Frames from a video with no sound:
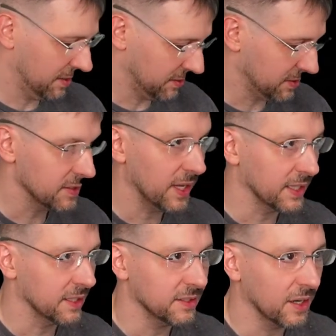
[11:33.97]
this is
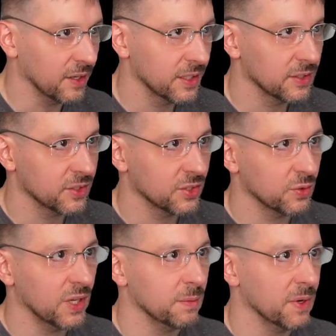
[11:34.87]
like the darkest
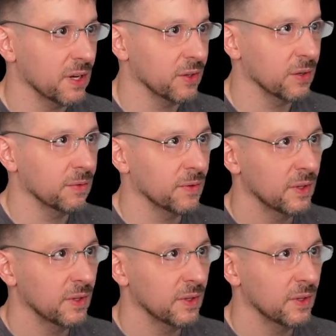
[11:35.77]
stream ever.